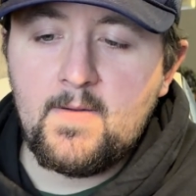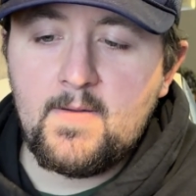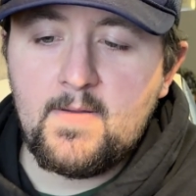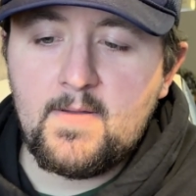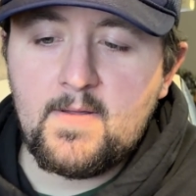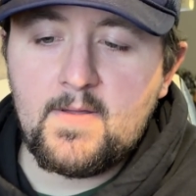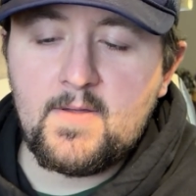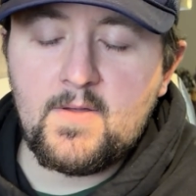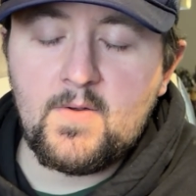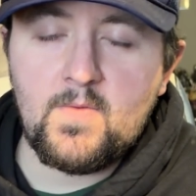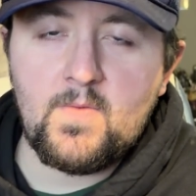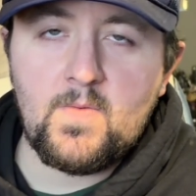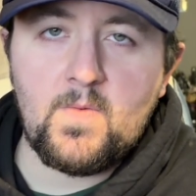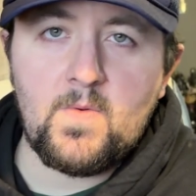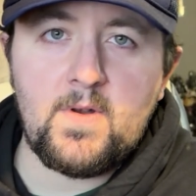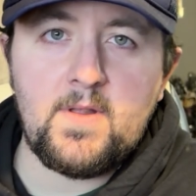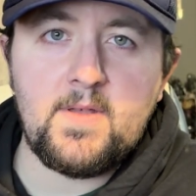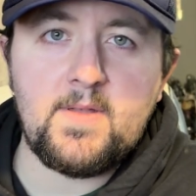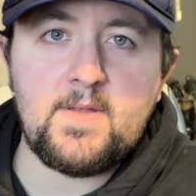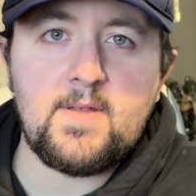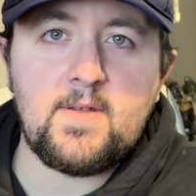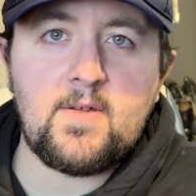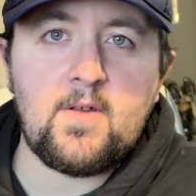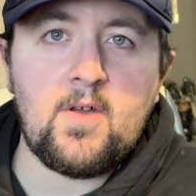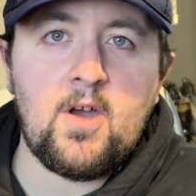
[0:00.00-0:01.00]
So what
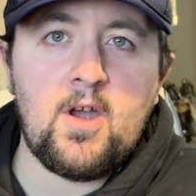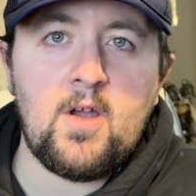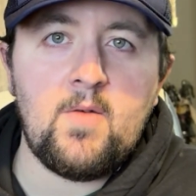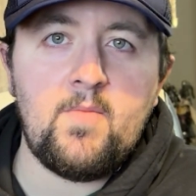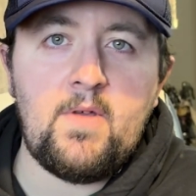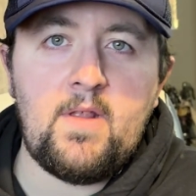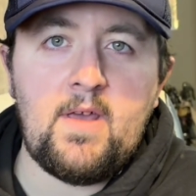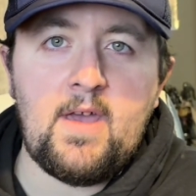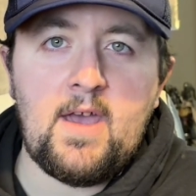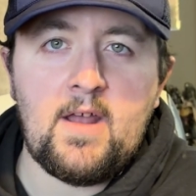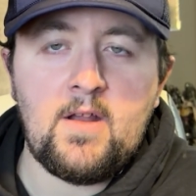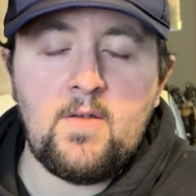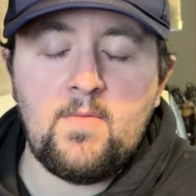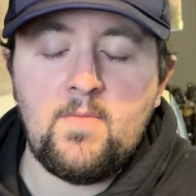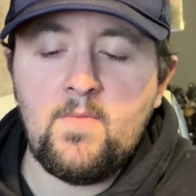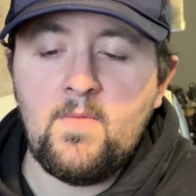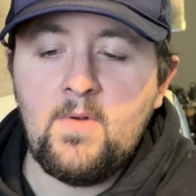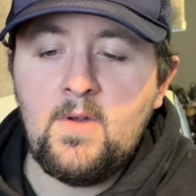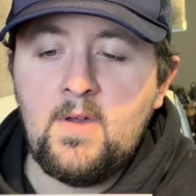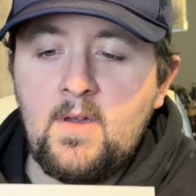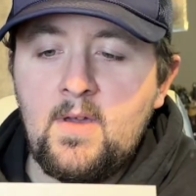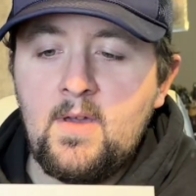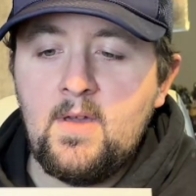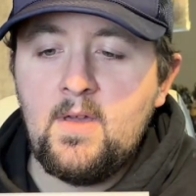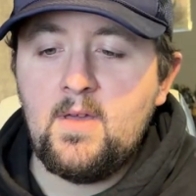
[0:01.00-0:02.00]
is the carbon atom?
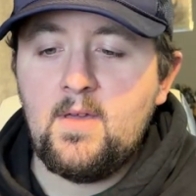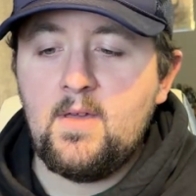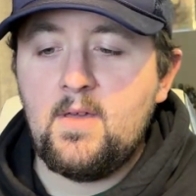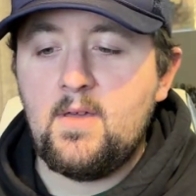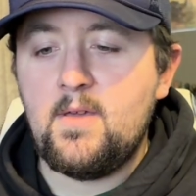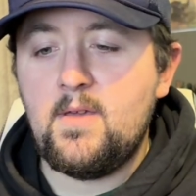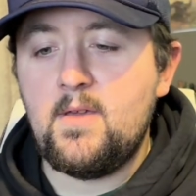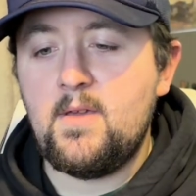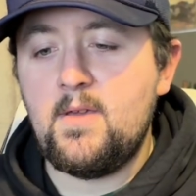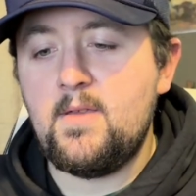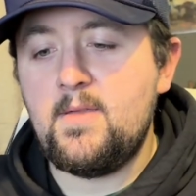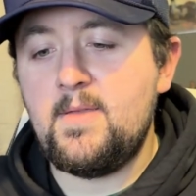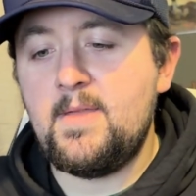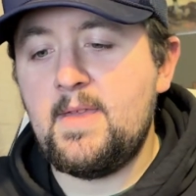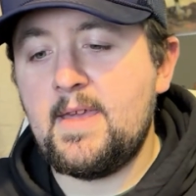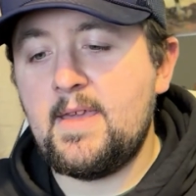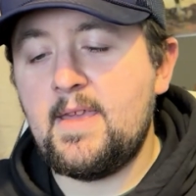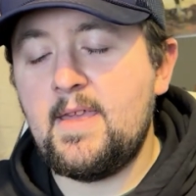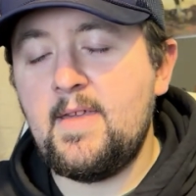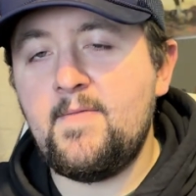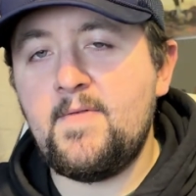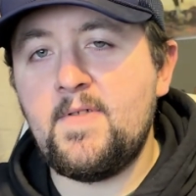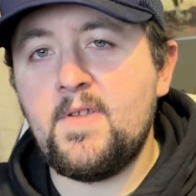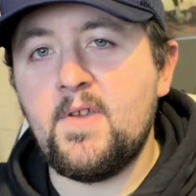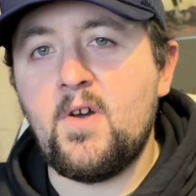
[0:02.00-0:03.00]
That
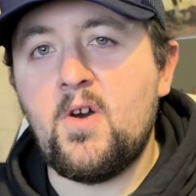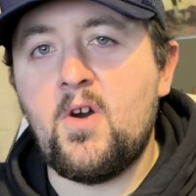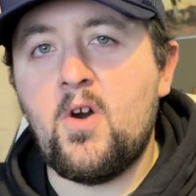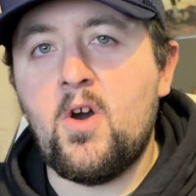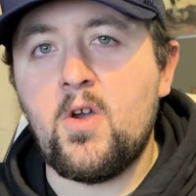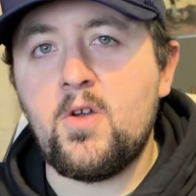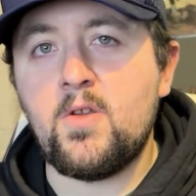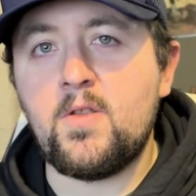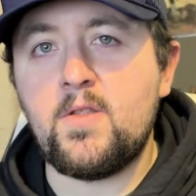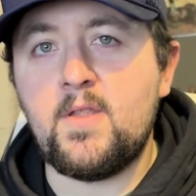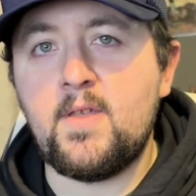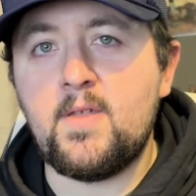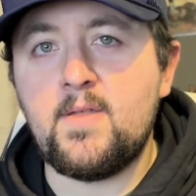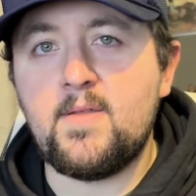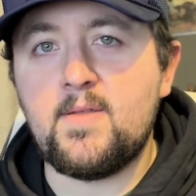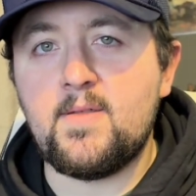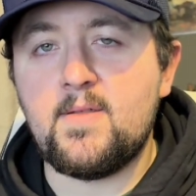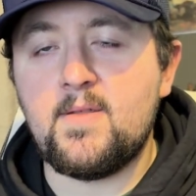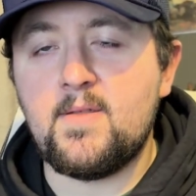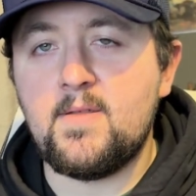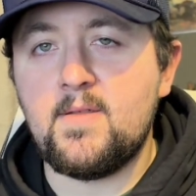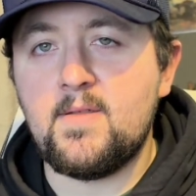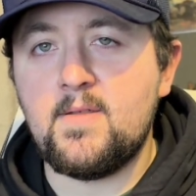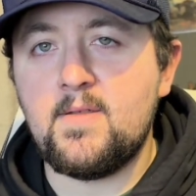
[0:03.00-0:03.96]
gives it hardness.